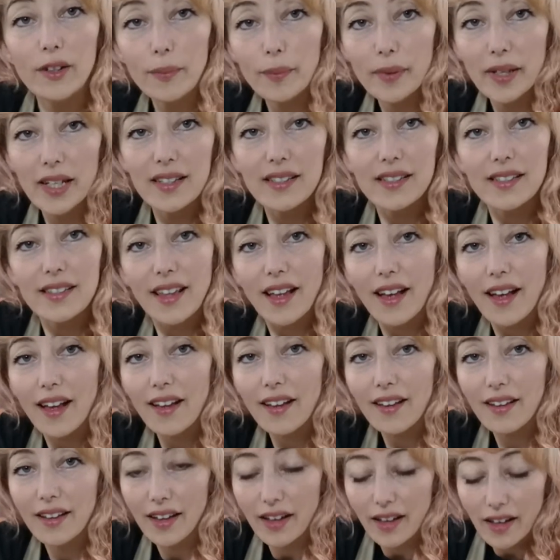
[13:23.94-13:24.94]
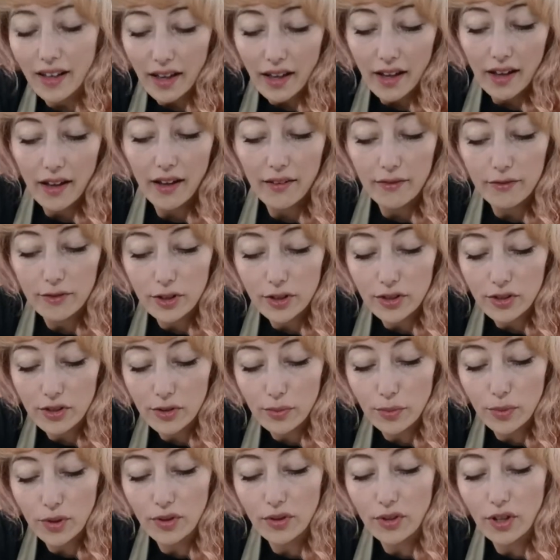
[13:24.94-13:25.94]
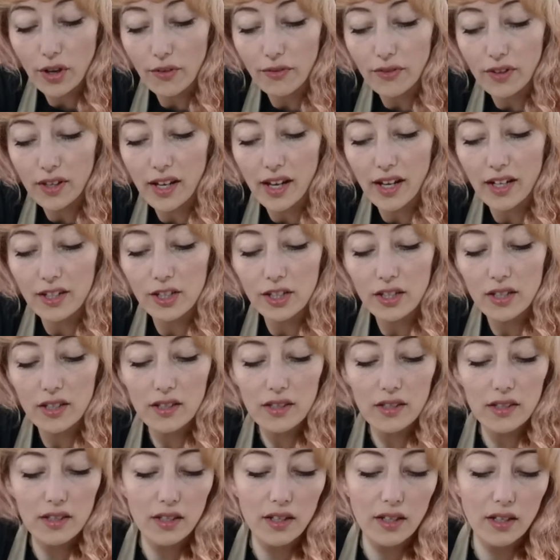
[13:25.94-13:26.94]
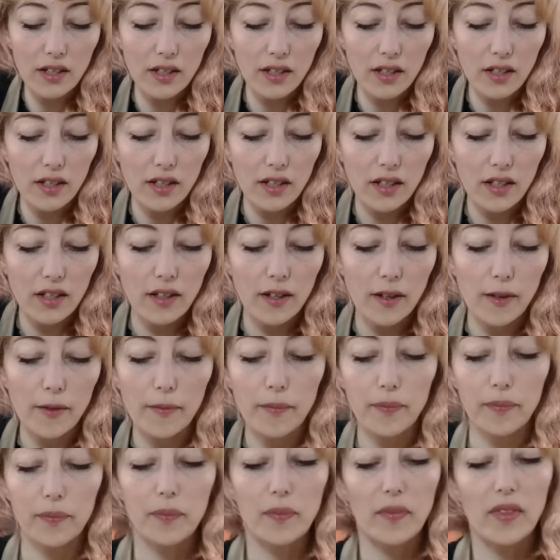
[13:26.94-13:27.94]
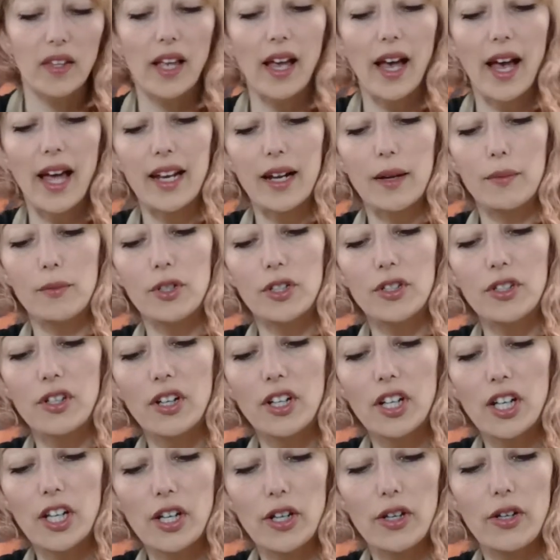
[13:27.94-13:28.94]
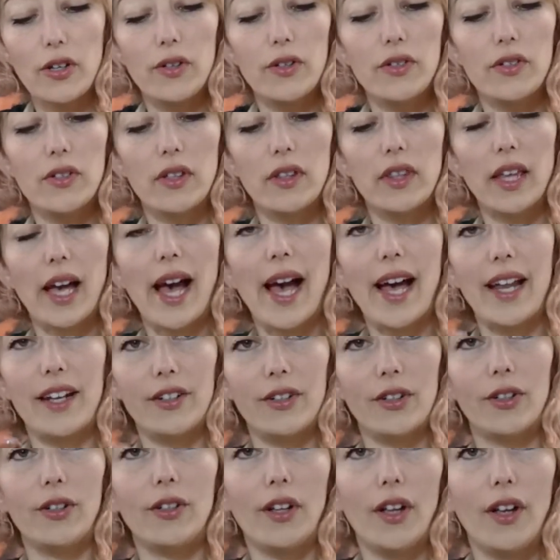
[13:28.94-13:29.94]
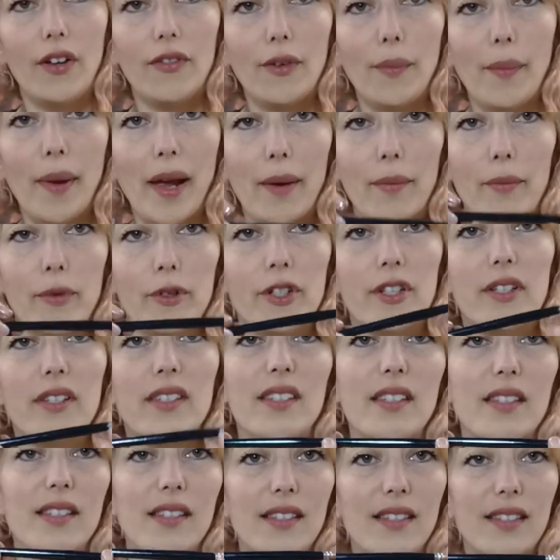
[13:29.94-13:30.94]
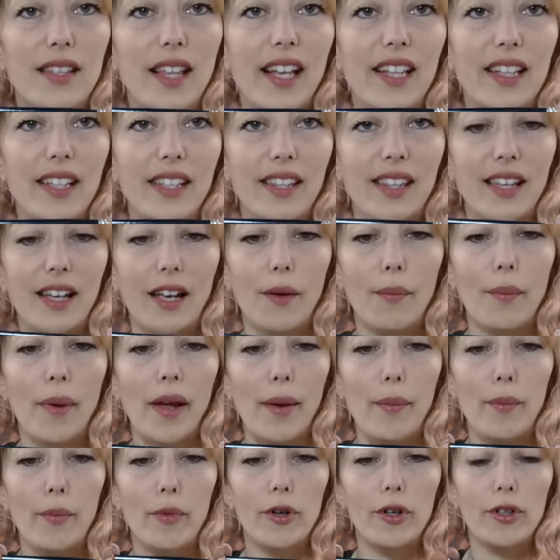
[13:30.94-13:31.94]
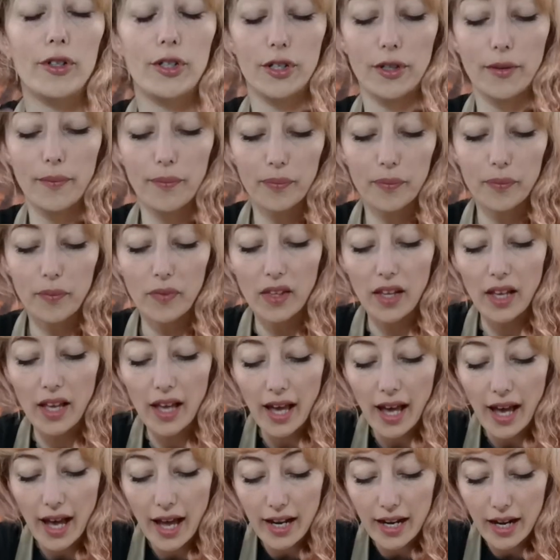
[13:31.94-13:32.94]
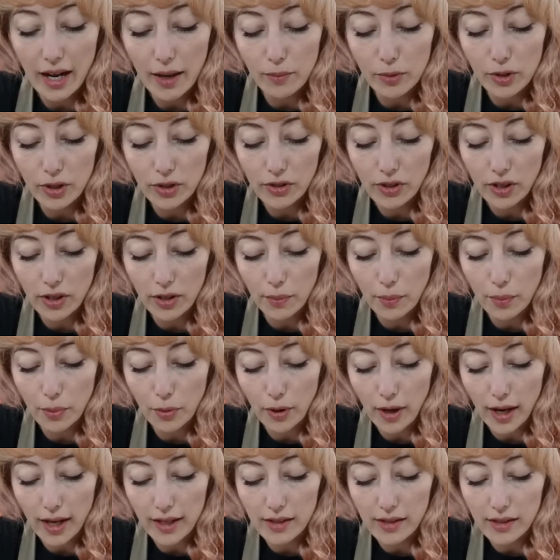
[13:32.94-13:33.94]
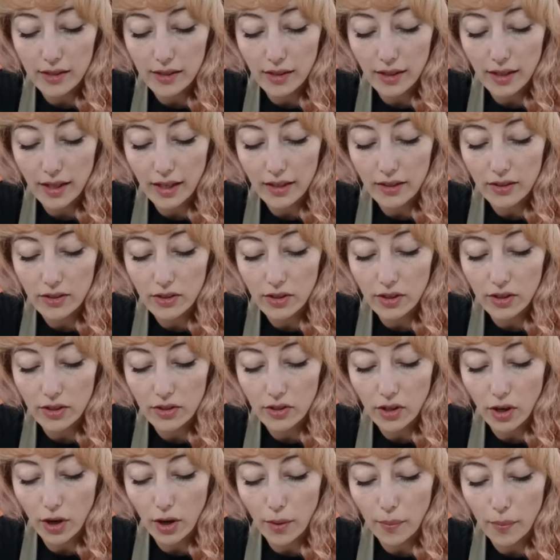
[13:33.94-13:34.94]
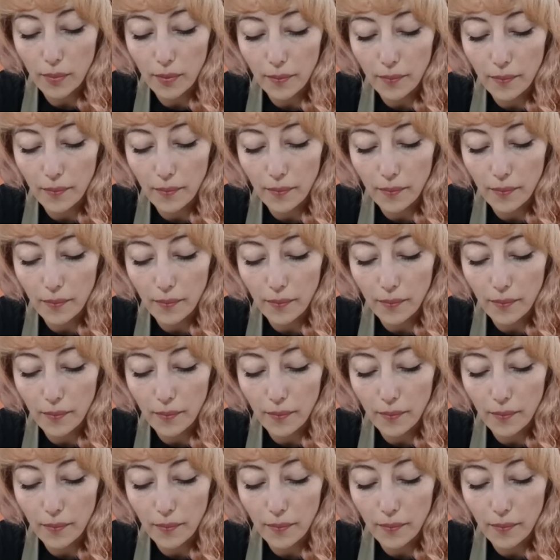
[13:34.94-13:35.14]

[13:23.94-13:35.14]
piece there. I've just smoothed off the edges. And I'm just going to use the handle of a paintbrush. This is a slightly thicker paintbrush. And I'm just going to press into the top.